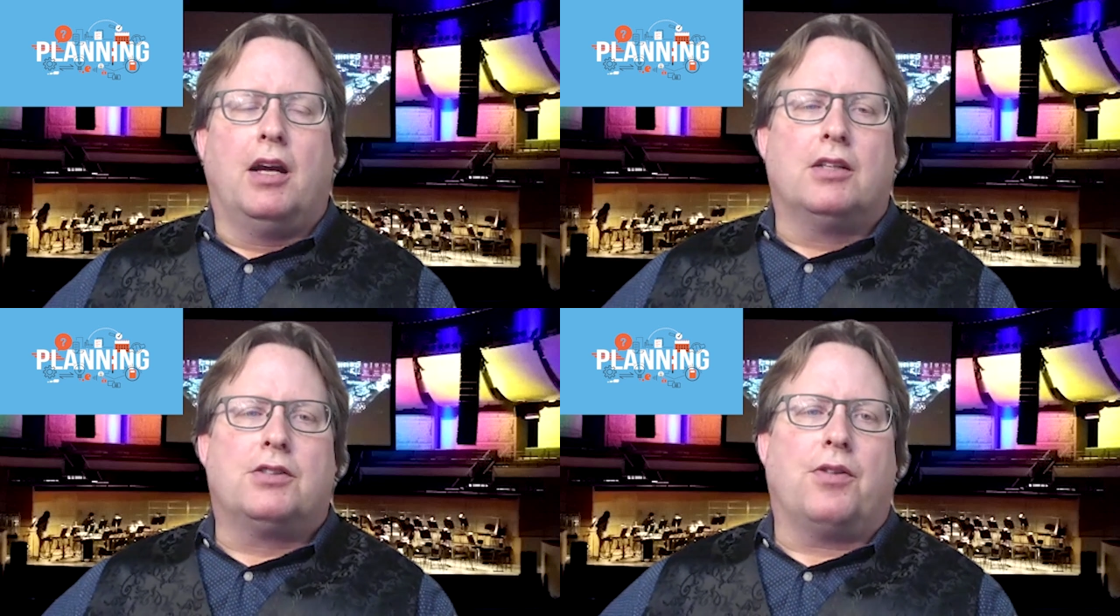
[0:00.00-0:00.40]

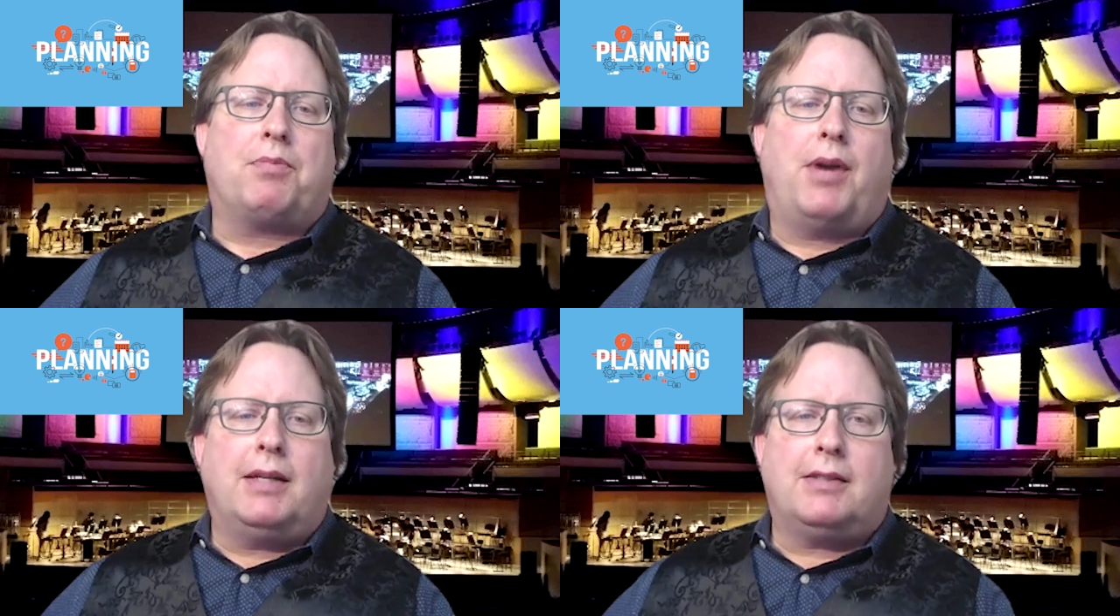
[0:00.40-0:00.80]
So the
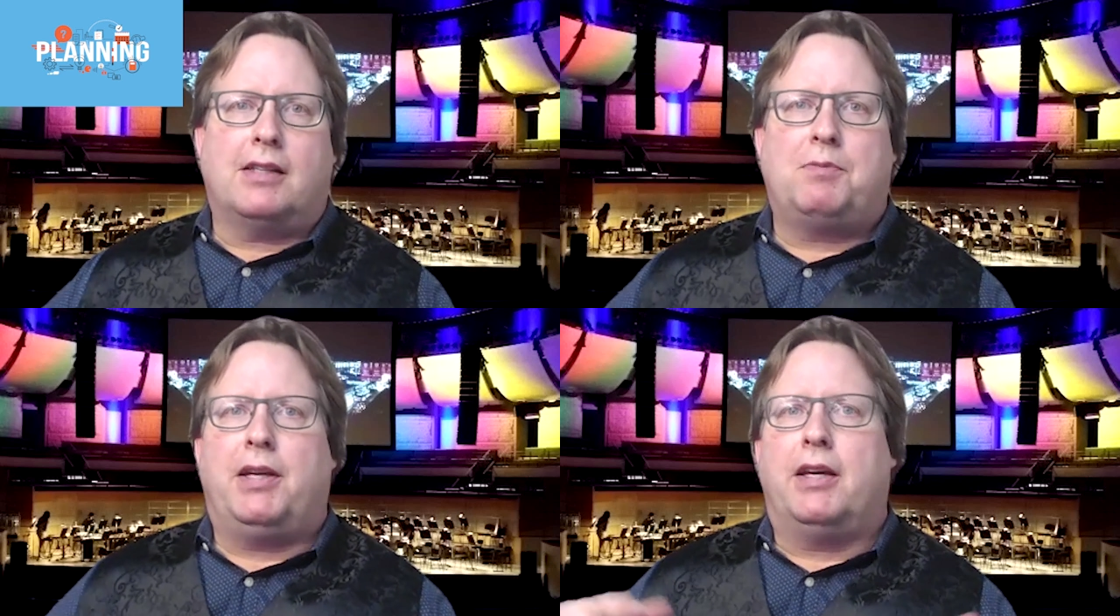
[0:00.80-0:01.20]

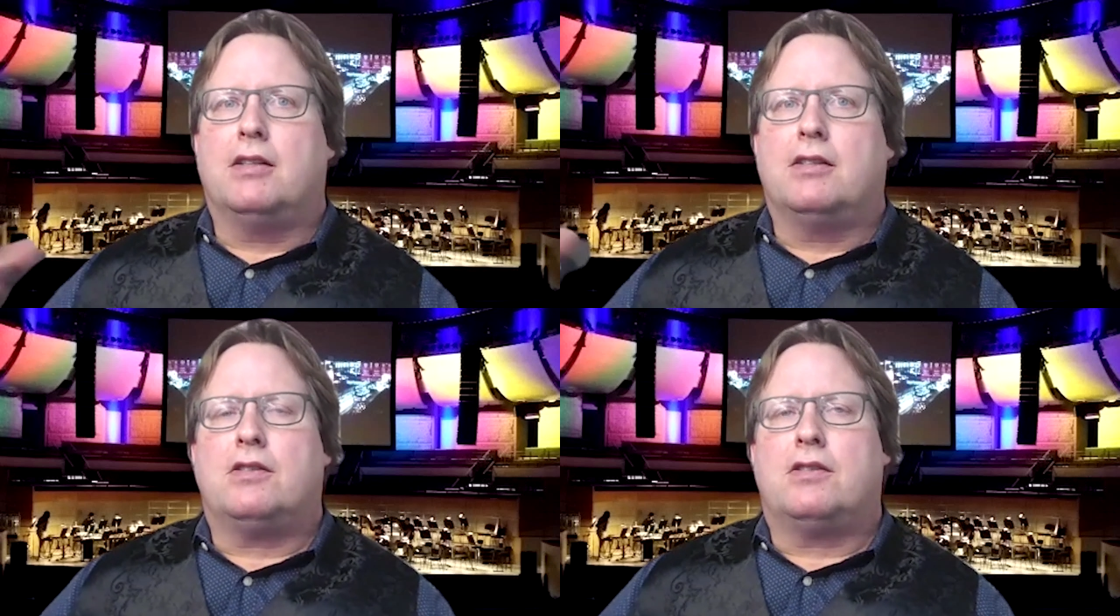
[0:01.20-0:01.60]
process
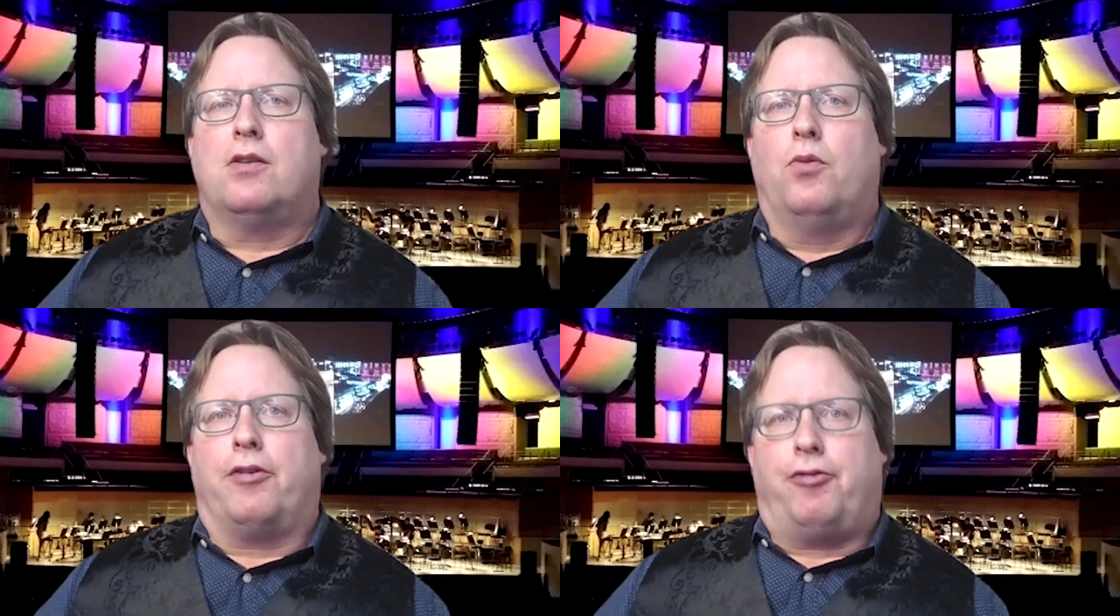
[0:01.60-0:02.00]
begins
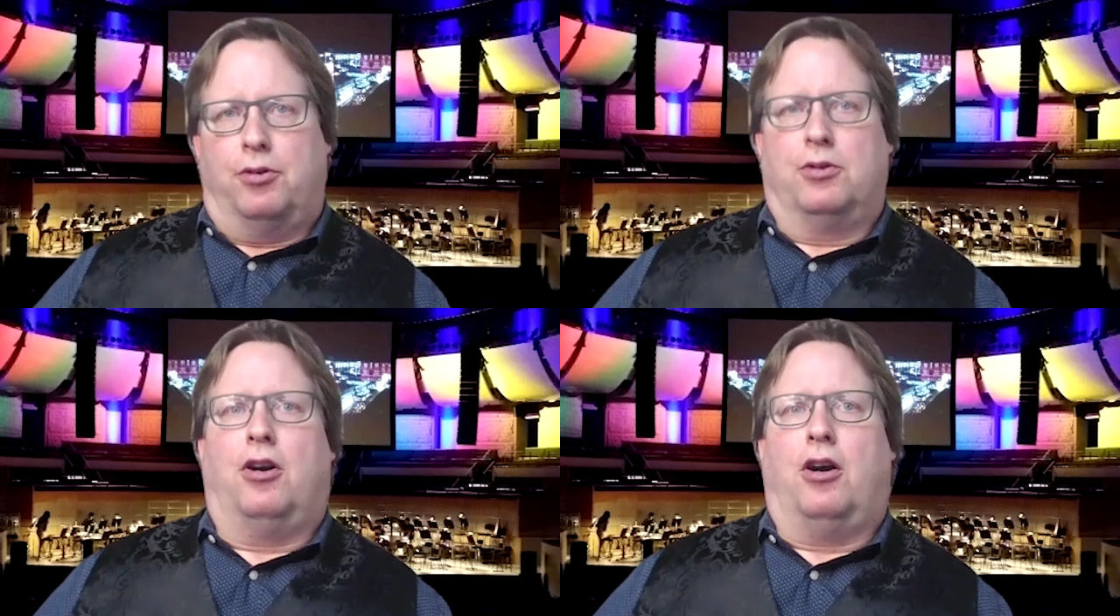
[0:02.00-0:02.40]
with a
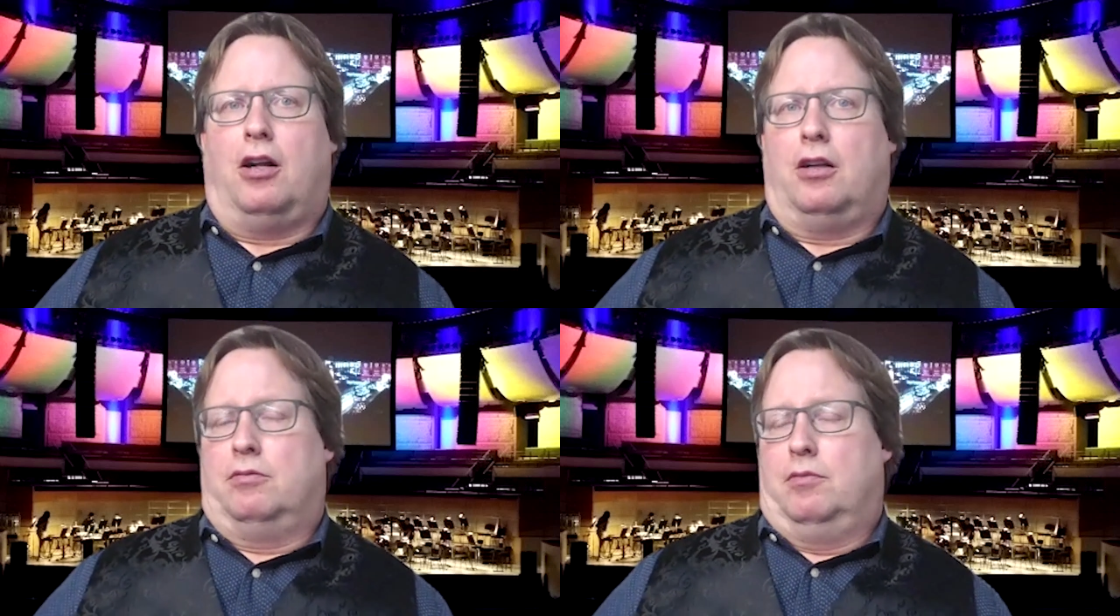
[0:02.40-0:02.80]
phone
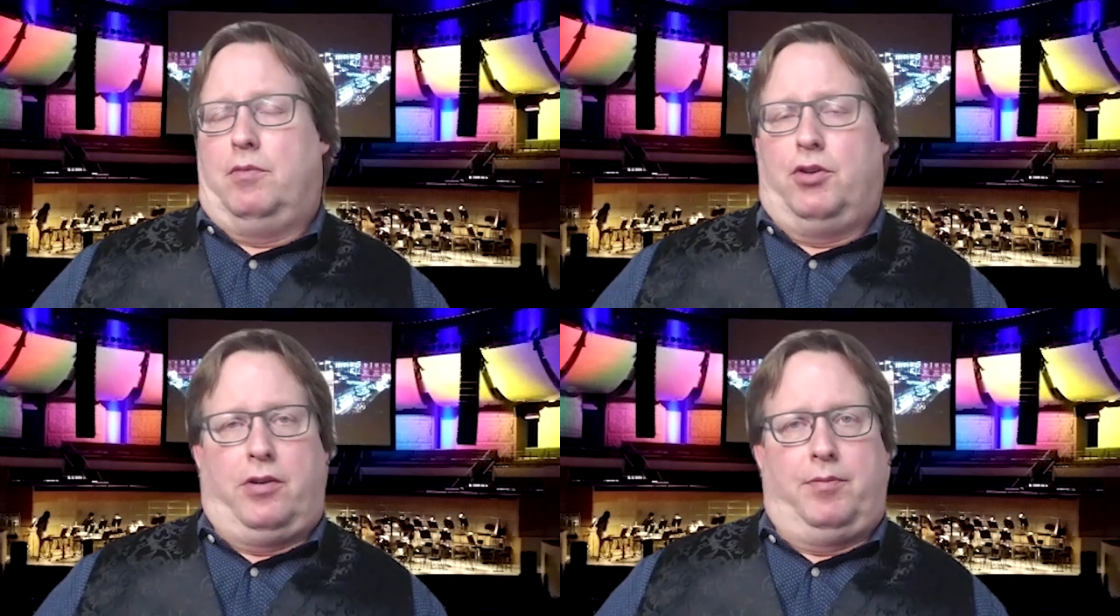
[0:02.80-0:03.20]
call
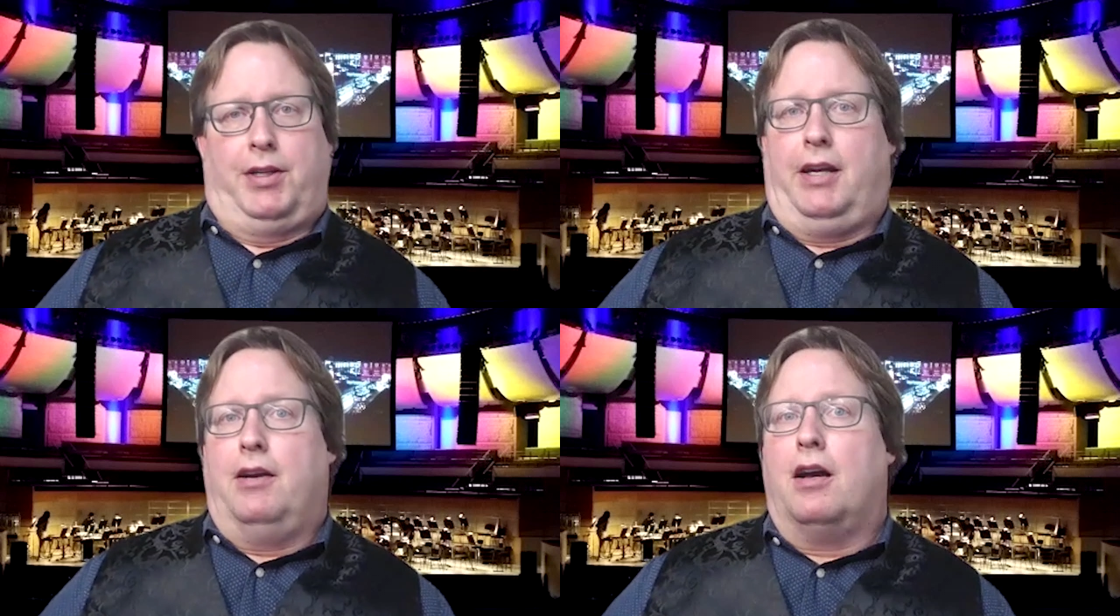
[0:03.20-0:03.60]

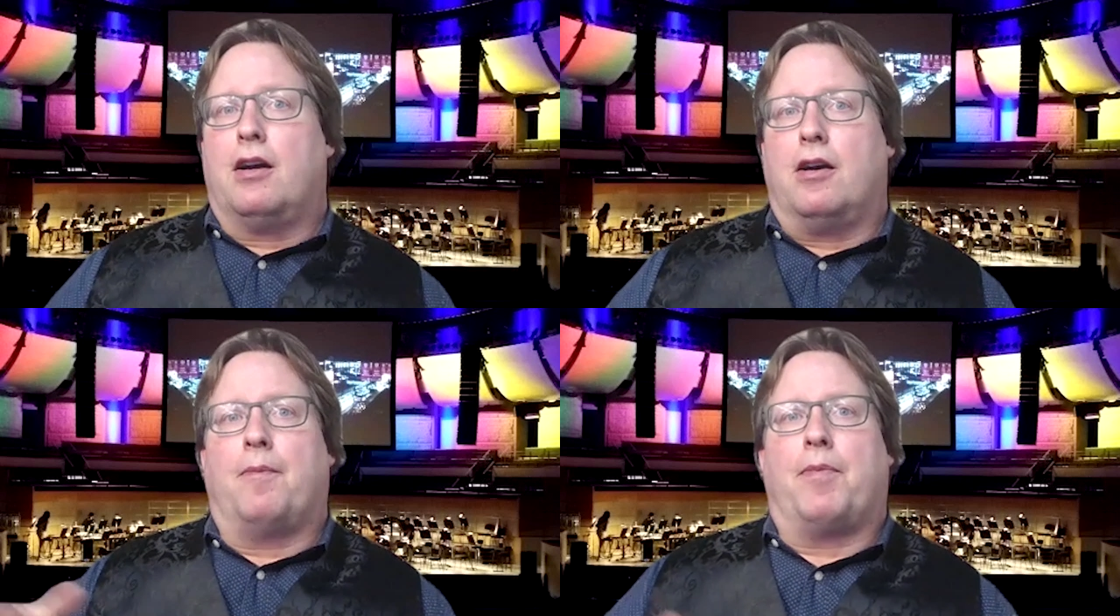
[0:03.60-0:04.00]
normally.
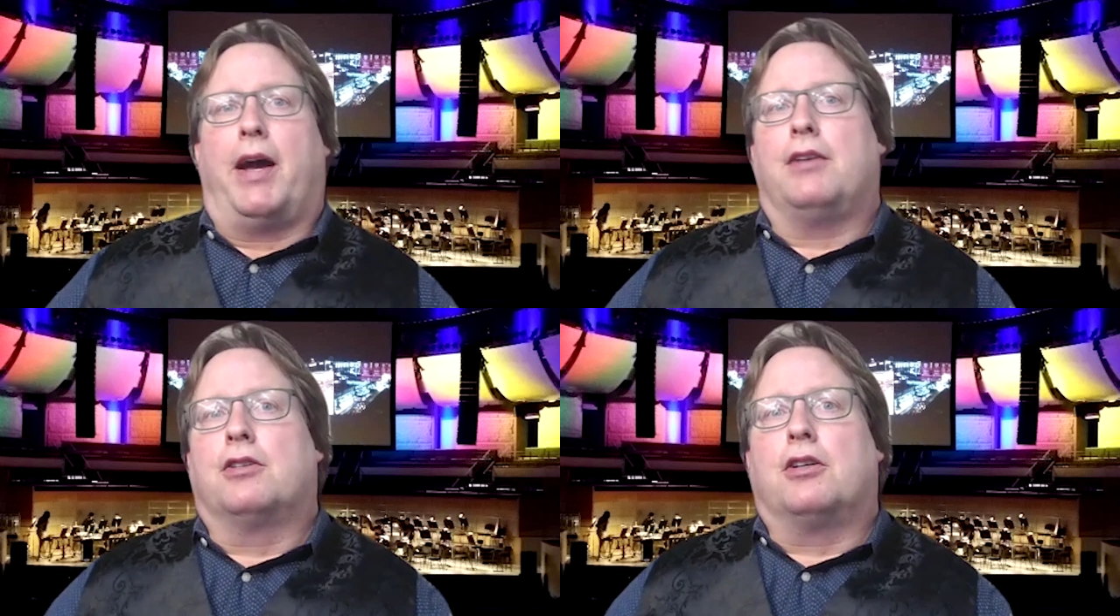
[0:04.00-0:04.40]

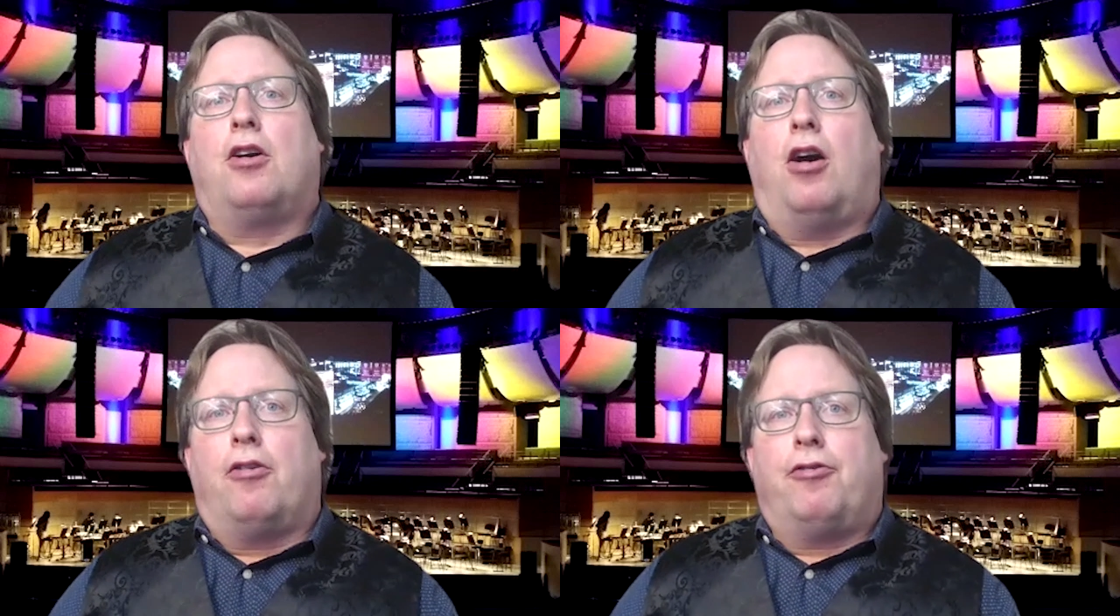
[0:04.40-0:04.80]
I took a
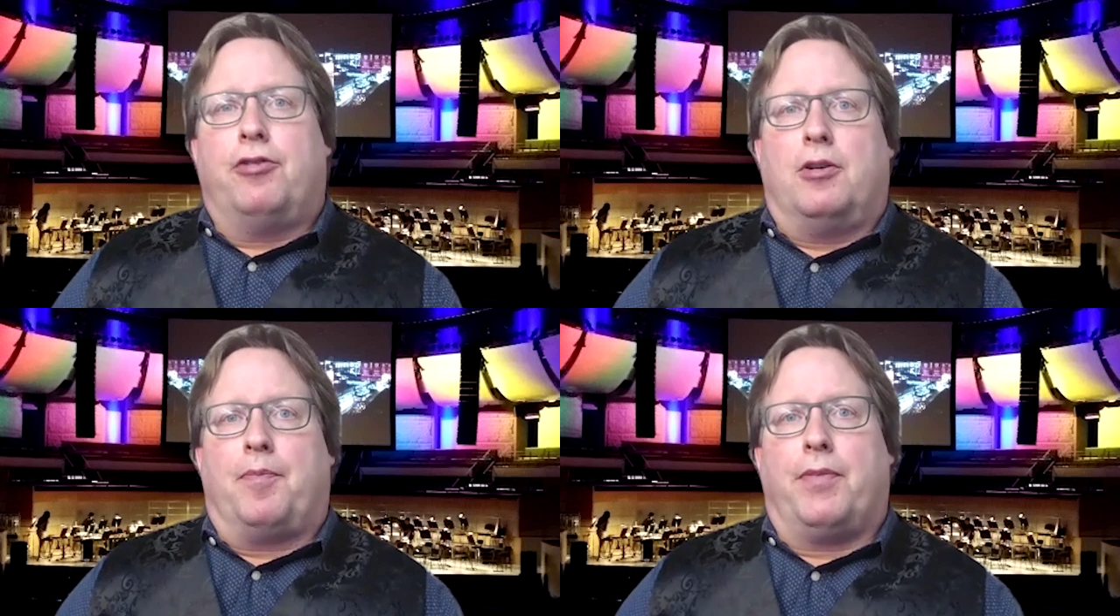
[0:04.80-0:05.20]
call
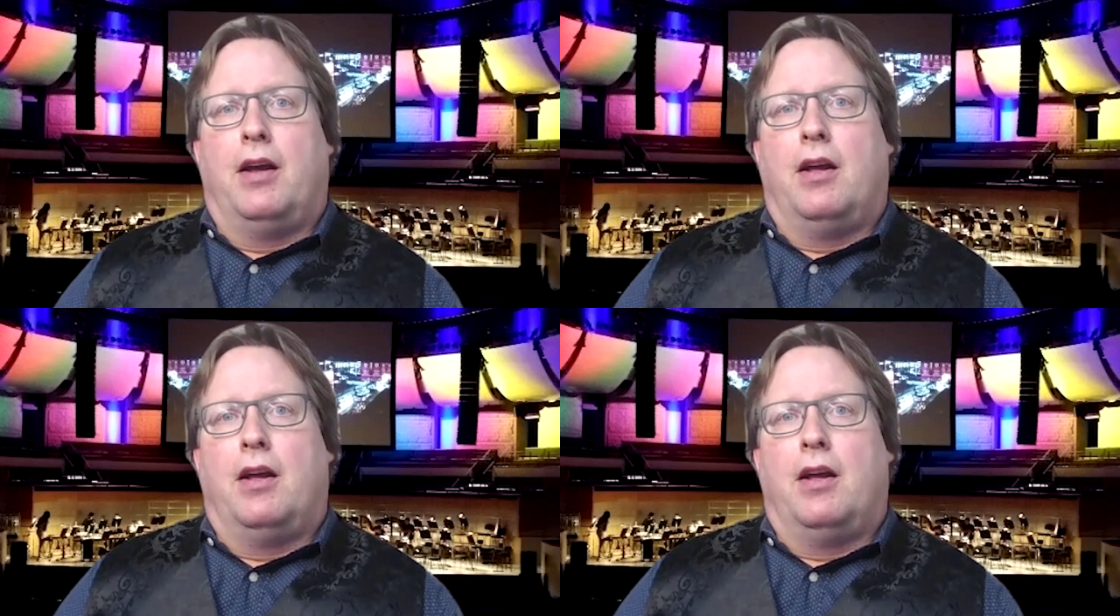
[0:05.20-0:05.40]
from